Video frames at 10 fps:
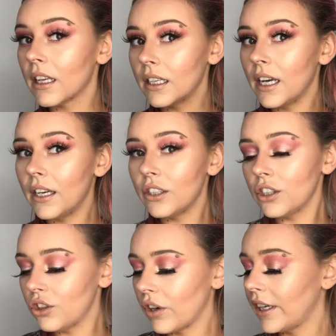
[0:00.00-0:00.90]
Get your
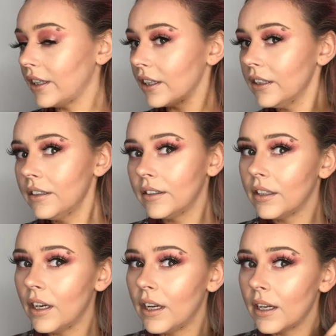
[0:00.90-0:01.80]
straightener,
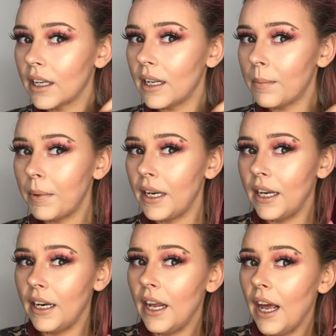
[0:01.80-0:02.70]
clip it
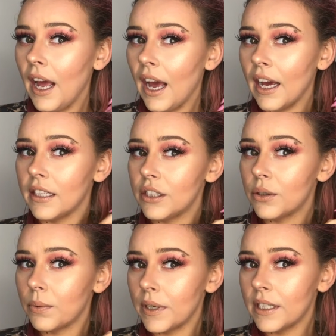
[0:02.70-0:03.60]
in and
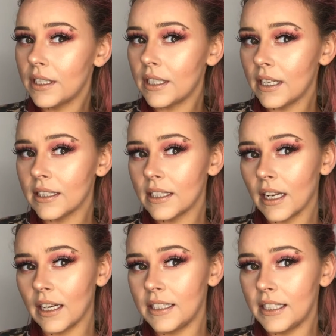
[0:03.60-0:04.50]
twist and
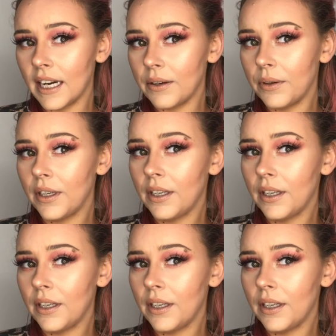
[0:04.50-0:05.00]
slide down.